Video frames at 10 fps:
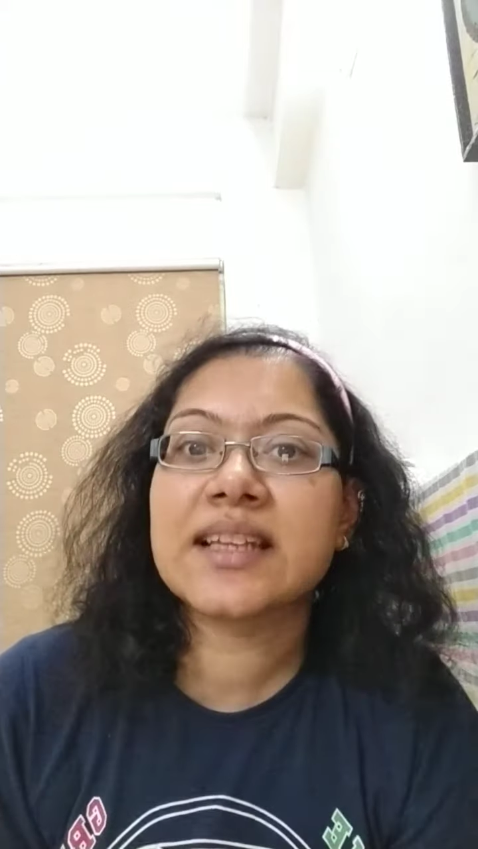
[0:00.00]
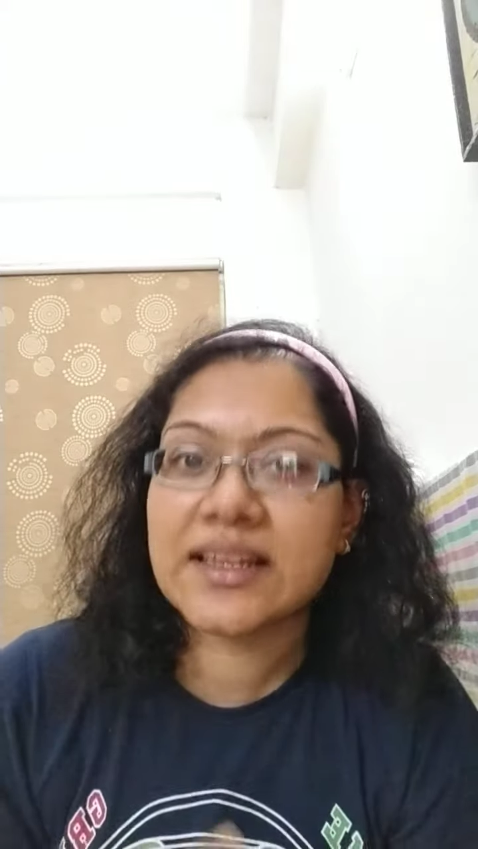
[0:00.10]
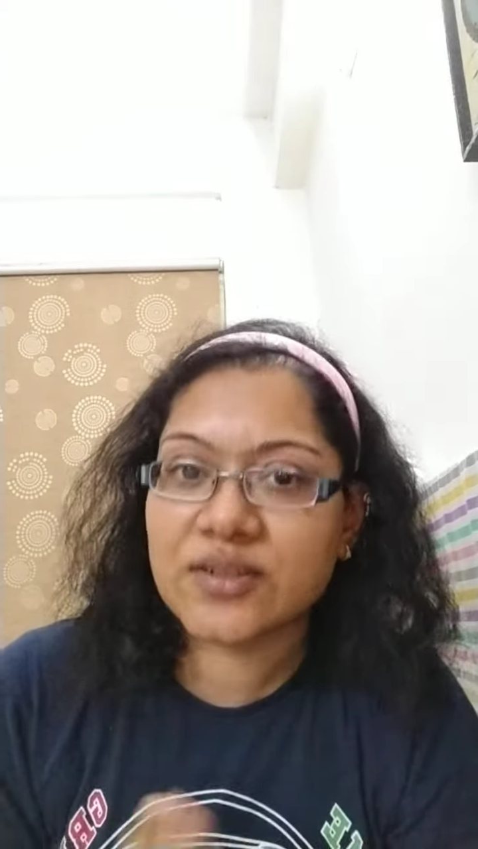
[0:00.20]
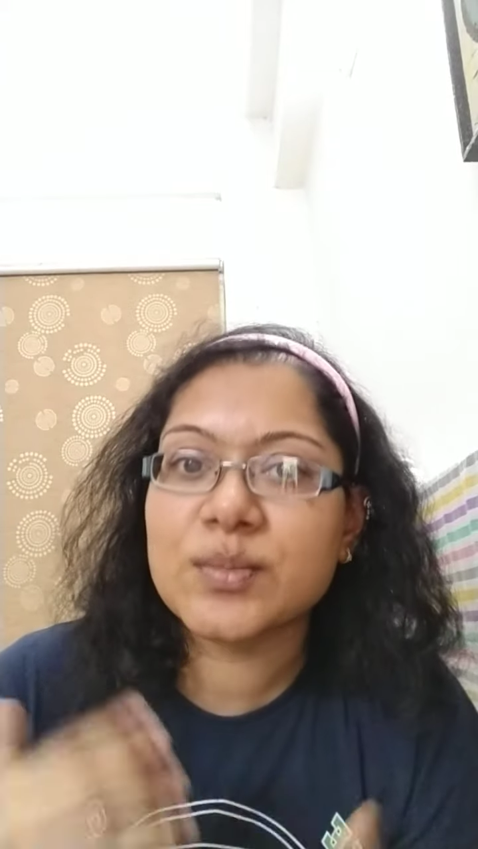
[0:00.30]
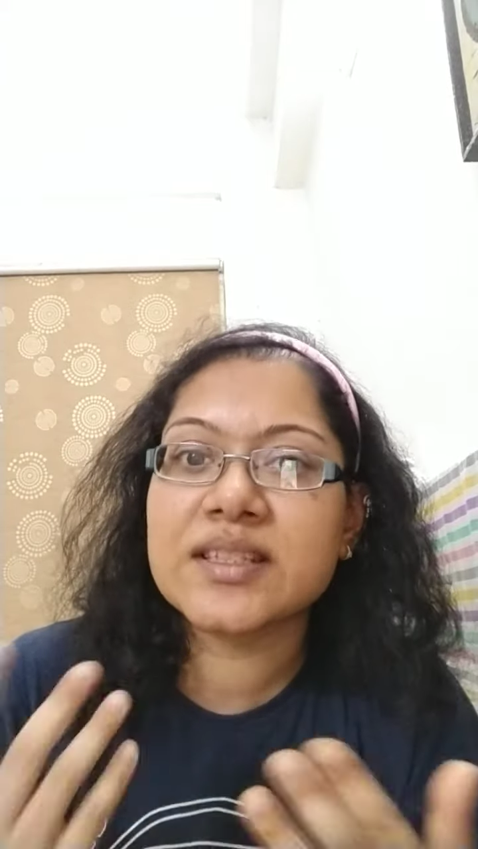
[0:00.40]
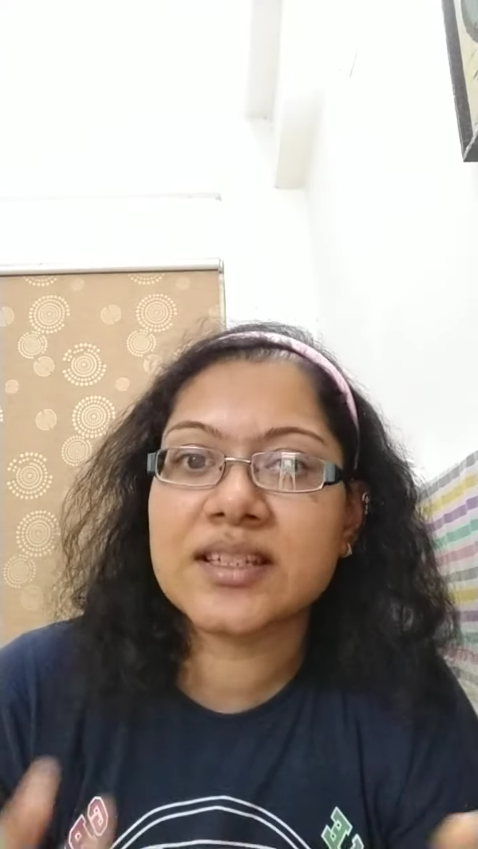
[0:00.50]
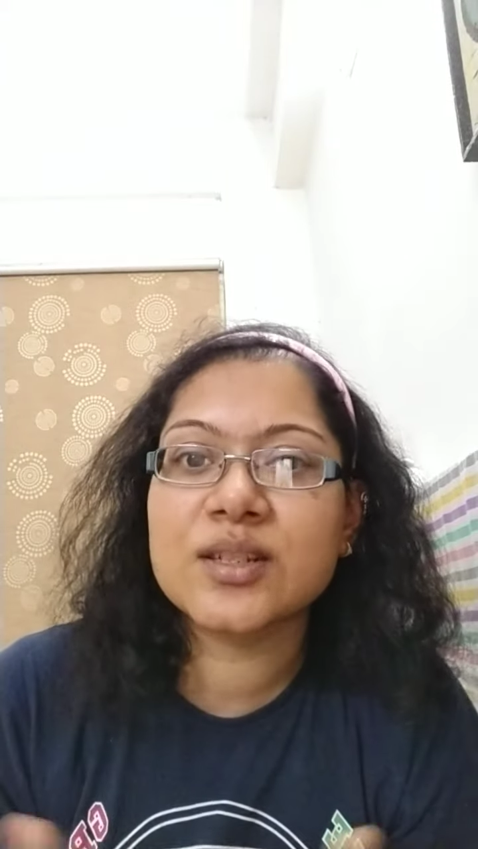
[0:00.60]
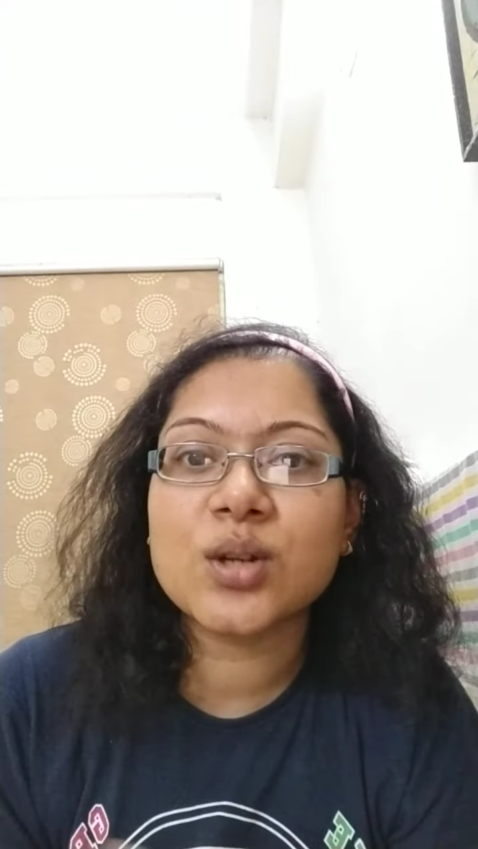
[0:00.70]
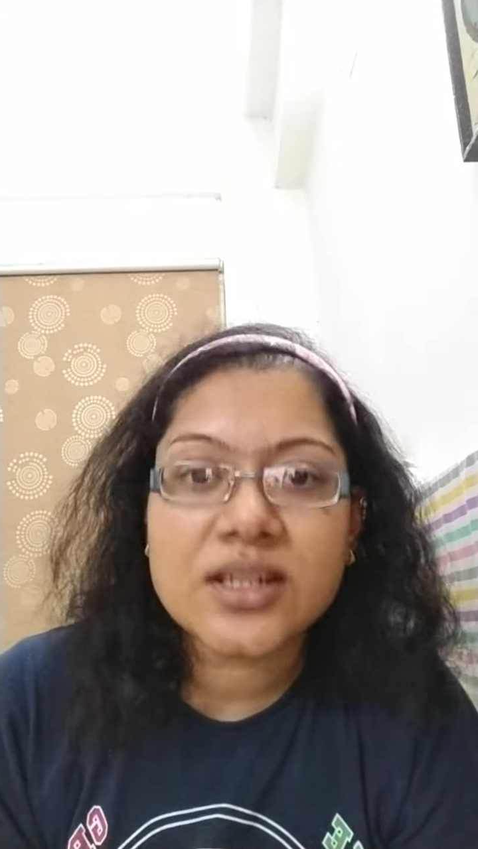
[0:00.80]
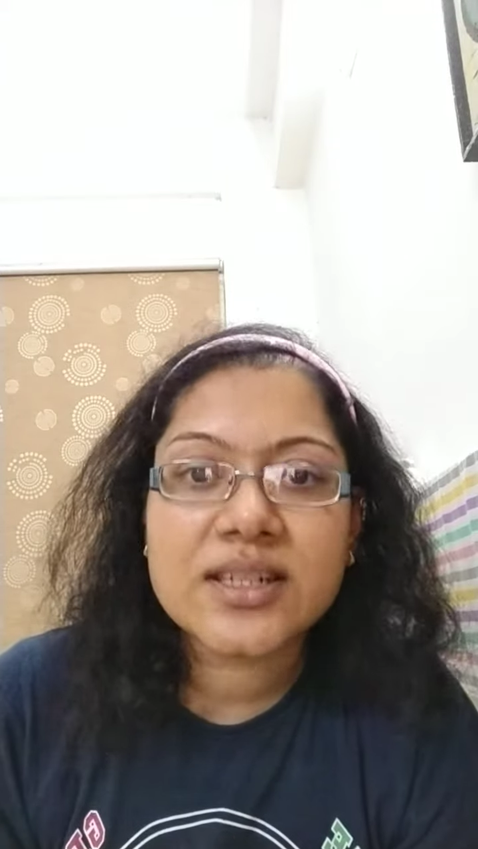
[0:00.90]
agreements and
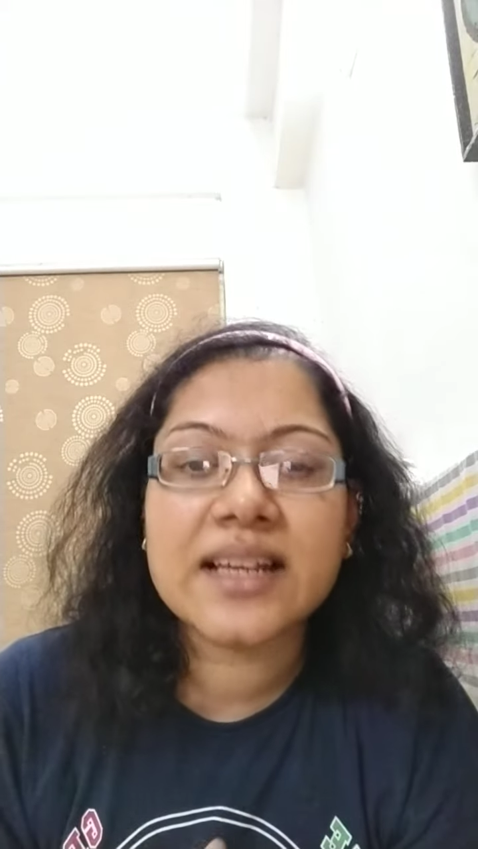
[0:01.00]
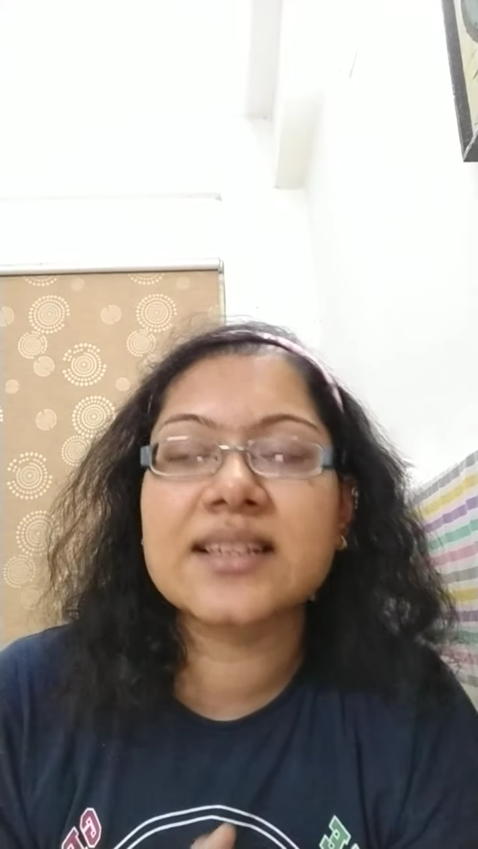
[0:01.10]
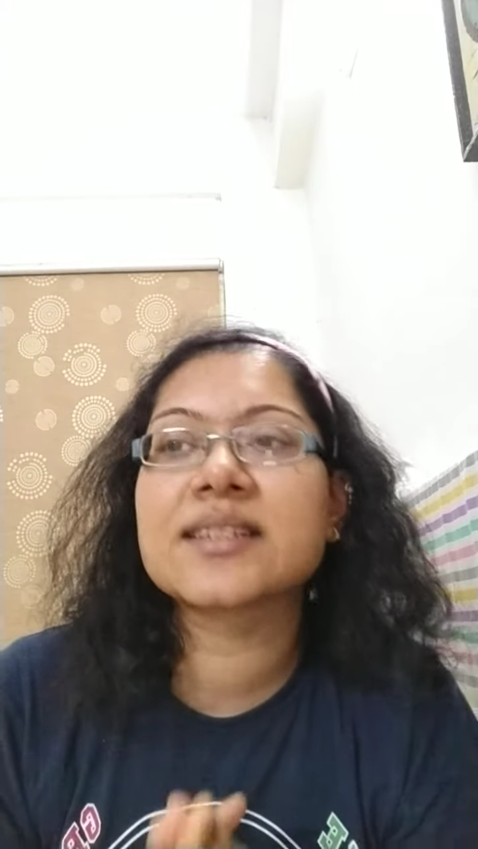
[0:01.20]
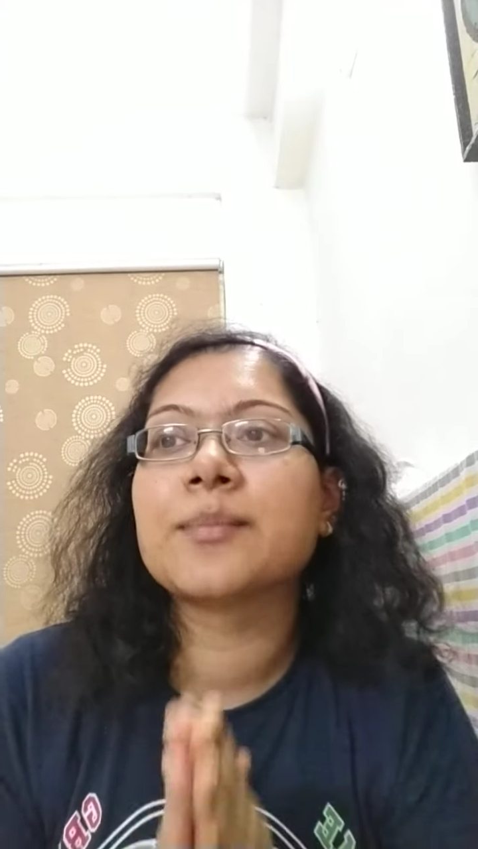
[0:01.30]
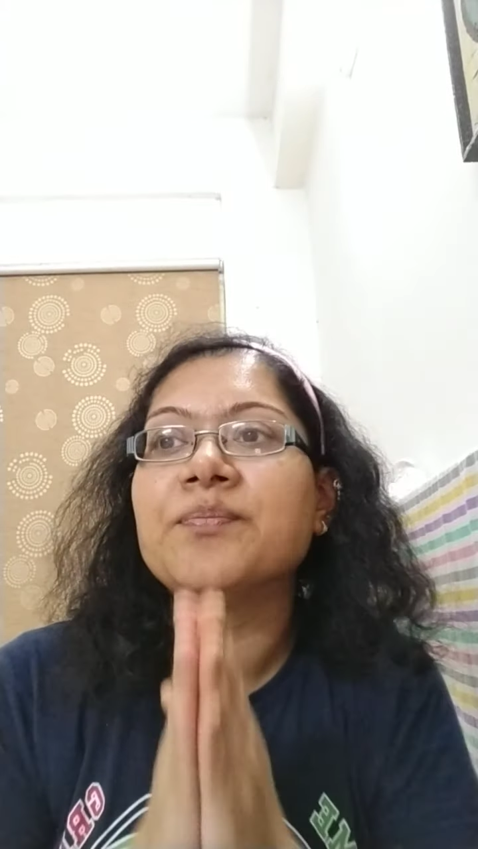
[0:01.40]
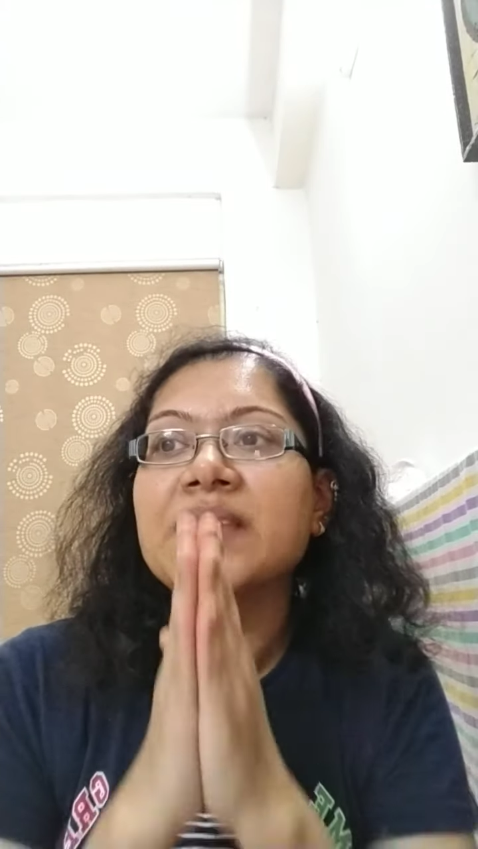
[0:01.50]
contracts.